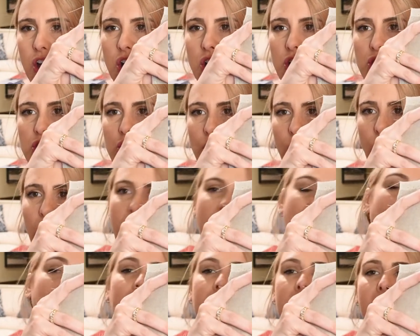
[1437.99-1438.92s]
So
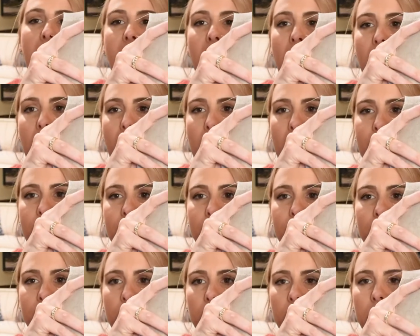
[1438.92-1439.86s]
I
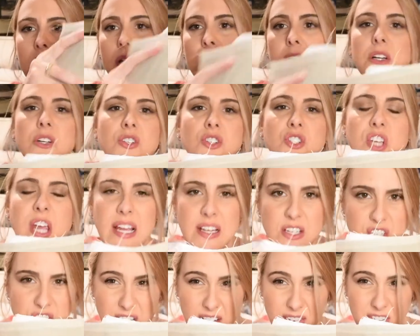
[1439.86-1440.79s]
have
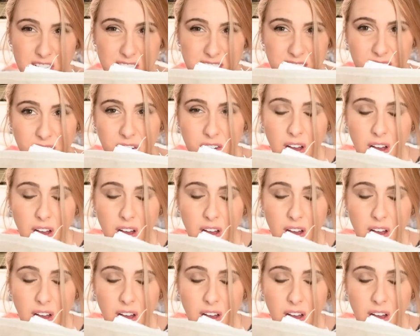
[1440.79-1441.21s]
changed every single